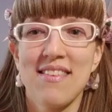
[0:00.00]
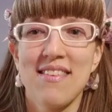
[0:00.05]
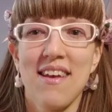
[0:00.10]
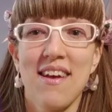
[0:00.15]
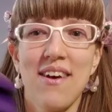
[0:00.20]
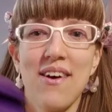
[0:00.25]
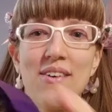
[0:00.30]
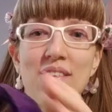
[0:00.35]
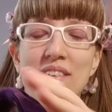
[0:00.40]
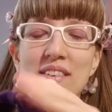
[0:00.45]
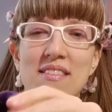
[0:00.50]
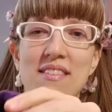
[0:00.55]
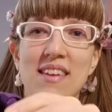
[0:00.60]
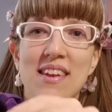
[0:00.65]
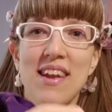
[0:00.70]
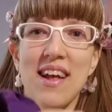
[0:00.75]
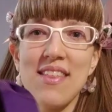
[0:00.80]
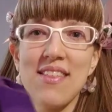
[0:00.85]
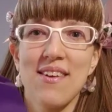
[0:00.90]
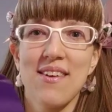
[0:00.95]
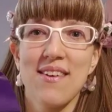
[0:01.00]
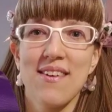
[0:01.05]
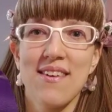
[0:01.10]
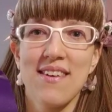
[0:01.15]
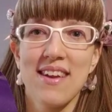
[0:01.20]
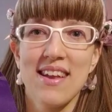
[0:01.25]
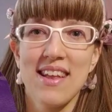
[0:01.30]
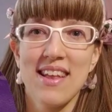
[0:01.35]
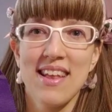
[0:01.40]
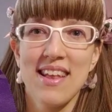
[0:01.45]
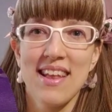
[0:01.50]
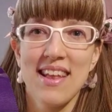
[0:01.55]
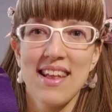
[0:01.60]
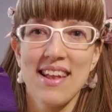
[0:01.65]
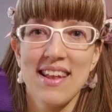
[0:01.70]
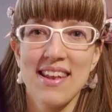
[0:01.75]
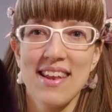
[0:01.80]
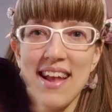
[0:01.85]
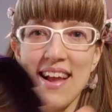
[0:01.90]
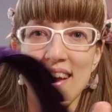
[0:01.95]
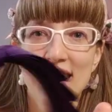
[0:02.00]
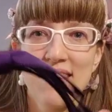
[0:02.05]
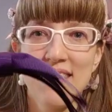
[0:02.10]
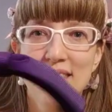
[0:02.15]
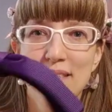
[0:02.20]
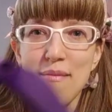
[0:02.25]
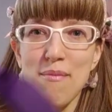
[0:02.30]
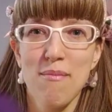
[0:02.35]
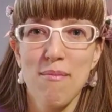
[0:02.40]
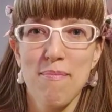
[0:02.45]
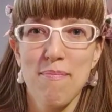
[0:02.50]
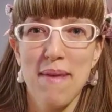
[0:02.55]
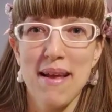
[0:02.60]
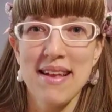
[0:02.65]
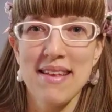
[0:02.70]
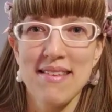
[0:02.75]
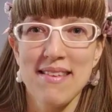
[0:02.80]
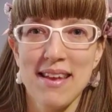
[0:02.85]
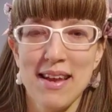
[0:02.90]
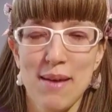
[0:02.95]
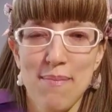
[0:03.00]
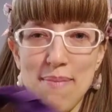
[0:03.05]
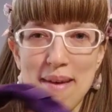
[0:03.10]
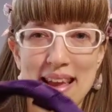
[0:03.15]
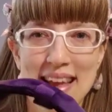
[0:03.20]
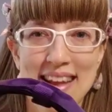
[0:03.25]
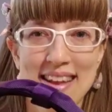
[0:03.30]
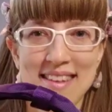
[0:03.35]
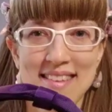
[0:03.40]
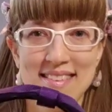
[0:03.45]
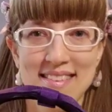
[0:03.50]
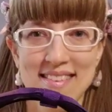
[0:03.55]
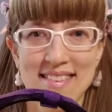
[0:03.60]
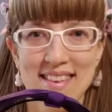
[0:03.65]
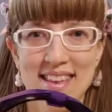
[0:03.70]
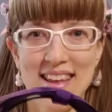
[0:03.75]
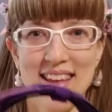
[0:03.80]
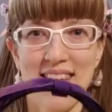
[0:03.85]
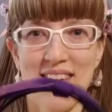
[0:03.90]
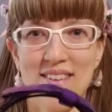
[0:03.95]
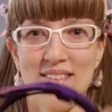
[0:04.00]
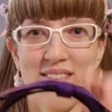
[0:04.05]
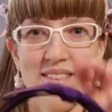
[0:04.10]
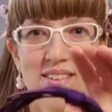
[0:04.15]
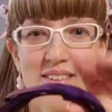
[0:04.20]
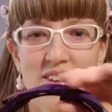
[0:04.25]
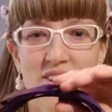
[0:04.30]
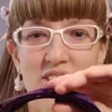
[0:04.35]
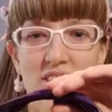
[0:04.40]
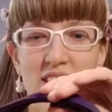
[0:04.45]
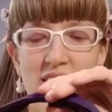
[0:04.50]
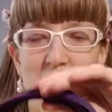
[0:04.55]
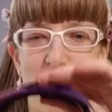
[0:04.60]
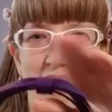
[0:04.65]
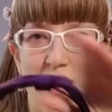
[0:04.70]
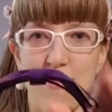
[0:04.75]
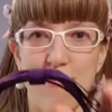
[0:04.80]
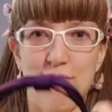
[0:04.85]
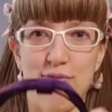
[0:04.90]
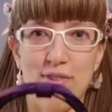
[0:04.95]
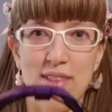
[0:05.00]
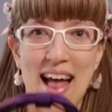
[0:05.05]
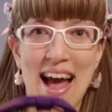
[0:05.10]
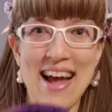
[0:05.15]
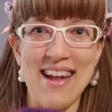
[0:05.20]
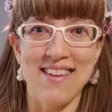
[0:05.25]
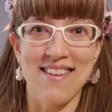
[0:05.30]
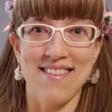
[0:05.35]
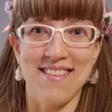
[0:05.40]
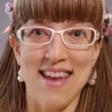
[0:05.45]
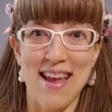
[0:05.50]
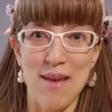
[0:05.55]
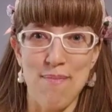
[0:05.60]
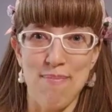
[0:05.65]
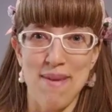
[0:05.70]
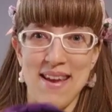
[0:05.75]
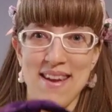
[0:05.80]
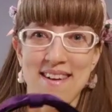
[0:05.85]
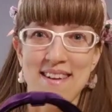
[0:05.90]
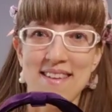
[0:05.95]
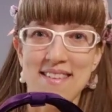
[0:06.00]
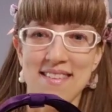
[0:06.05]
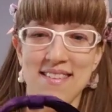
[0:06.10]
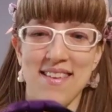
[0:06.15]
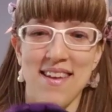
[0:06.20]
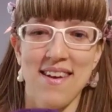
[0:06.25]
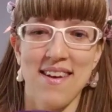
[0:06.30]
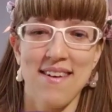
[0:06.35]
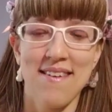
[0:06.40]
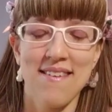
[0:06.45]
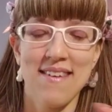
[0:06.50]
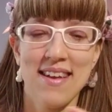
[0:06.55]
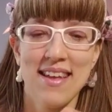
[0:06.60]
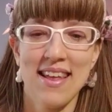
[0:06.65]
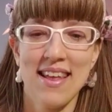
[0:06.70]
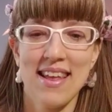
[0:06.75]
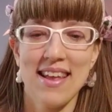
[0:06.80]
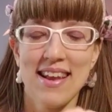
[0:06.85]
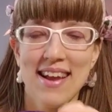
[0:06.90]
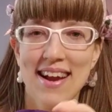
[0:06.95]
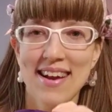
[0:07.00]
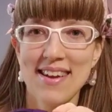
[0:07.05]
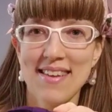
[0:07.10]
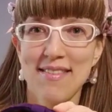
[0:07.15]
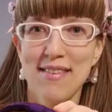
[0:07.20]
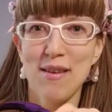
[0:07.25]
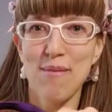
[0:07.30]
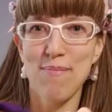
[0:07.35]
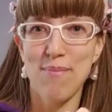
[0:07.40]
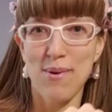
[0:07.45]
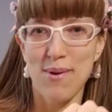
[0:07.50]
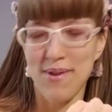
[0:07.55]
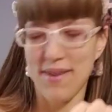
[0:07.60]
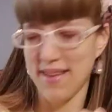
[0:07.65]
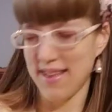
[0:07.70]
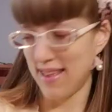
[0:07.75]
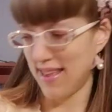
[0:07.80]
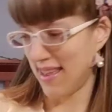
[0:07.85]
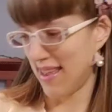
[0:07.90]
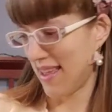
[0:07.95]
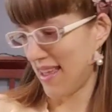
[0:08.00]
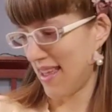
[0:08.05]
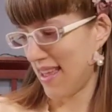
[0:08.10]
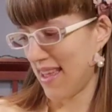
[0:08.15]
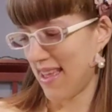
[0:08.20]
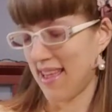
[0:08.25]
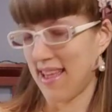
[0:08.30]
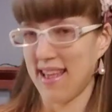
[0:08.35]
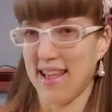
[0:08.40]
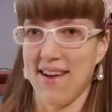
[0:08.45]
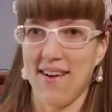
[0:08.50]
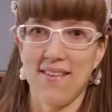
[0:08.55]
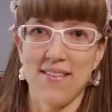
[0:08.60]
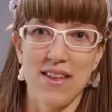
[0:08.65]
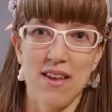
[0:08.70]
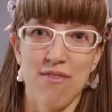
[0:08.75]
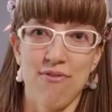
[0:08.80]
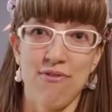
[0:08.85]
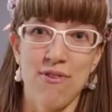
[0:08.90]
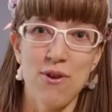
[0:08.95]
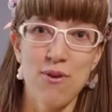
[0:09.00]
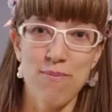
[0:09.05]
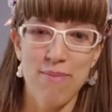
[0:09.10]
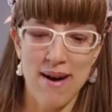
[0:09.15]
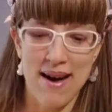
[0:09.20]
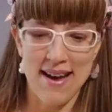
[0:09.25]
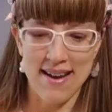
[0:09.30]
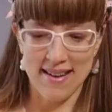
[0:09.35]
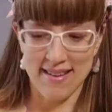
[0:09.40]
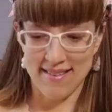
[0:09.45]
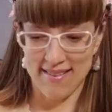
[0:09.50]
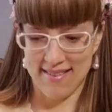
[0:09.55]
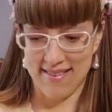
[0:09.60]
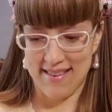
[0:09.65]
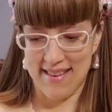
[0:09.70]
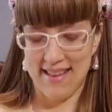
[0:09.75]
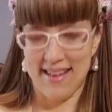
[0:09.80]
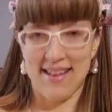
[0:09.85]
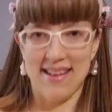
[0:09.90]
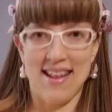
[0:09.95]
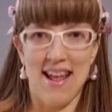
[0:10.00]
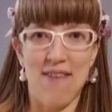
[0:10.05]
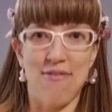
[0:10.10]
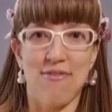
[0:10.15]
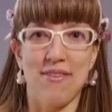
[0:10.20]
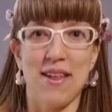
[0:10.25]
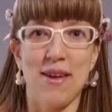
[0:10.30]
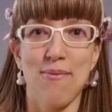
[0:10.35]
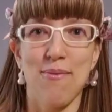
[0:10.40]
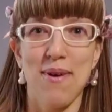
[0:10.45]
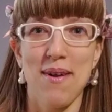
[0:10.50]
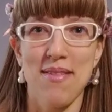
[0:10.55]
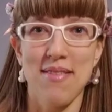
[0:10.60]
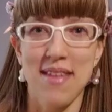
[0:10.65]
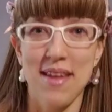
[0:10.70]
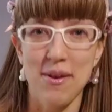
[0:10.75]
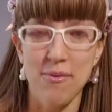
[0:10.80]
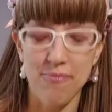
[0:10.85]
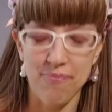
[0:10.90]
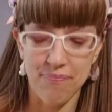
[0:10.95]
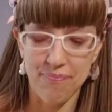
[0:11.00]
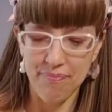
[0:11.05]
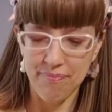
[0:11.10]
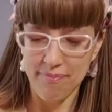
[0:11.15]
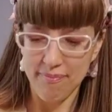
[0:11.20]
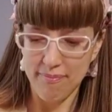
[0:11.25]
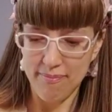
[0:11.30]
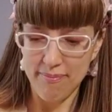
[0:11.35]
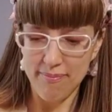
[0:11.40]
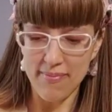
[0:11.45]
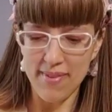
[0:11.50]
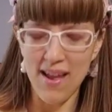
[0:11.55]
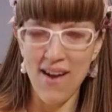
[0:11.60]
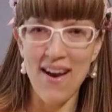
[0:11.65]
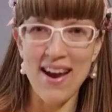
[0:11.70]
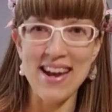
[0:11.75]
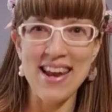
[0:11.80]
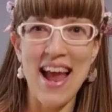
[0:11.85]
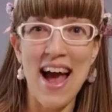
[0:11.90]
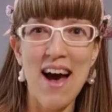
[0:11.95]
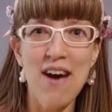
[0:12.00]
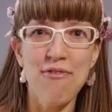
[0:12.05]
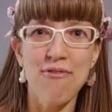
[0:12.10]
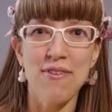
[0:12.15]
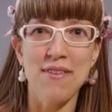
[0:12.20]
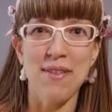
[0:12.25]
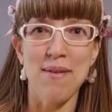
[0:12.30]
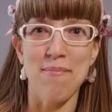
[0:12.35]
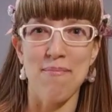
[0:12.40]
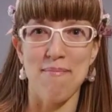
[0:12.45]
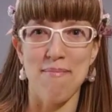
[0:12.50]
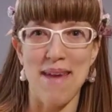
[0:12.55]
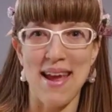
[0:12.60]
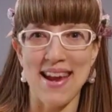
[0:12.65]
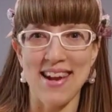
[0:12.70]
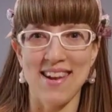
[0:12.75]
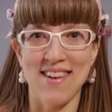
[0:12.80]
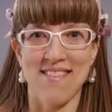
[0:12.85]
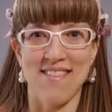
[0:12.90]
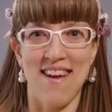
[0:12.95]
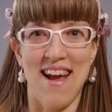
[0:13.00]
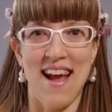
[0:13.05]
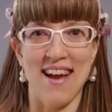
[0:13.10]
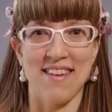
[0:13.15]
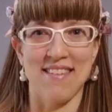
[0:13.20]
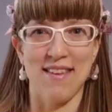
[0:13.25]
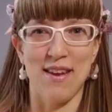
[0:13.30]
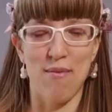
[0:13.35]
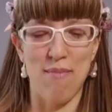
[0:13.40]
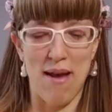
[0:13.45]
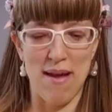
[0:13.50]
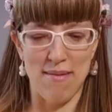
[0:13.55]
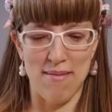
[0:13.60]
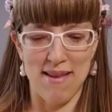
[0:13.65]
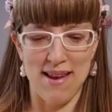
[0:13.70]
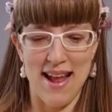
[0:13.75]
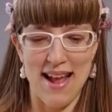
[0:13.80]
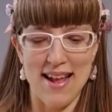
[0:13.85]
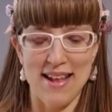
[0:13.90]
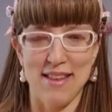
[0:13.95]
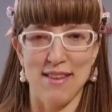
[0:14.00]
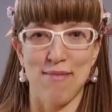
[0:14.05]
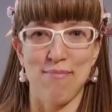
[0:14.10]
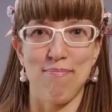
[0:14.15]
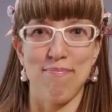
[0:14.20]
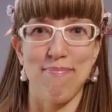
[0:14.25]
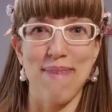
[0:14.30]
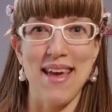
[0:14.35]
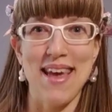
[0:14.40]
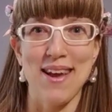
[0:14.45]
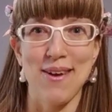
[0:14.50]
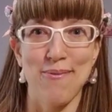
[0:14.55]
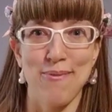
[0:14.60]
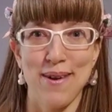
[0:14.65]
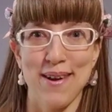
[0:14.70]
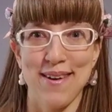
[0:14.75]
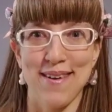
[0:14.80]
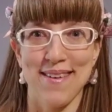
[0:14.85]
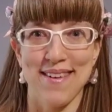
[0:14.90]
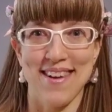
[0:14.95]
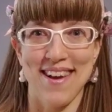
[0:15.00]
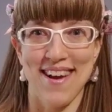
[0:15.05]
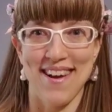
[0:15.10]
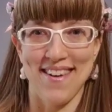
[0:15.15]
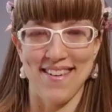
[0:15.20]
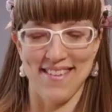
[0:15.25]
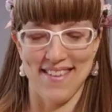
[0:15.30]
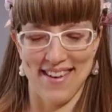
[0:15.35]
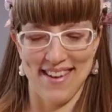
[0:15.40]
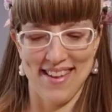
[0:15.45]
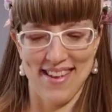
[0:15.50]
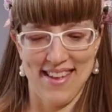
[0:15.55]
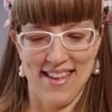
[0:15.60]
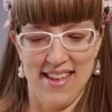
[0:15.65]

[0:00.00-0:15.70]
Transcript: So just another nice basic piece. Real good like flat shape here, so kind of simple. Only a few bucks. Definitely worth it. Alright, now for the main attraction, my nice big winter coat.